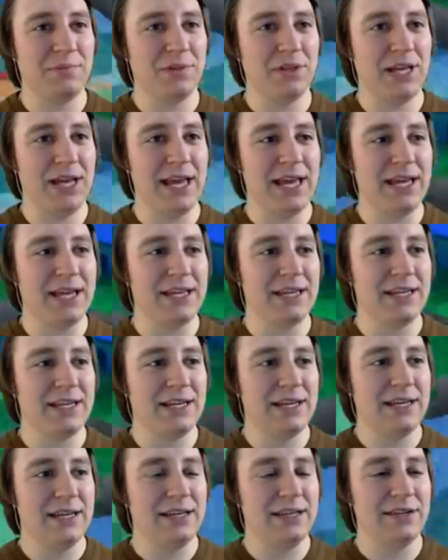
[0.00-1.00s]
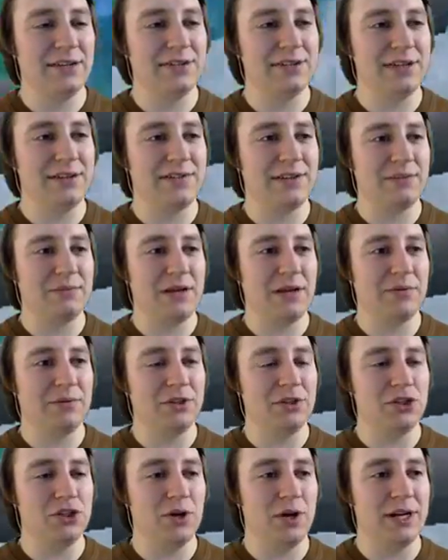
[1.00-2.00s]
play, you'll definitely be able
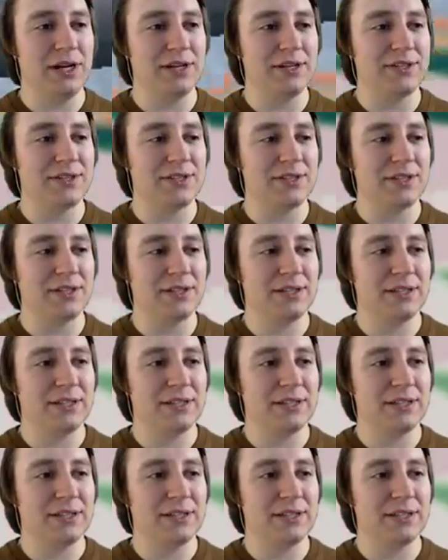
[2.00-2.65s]
to join us.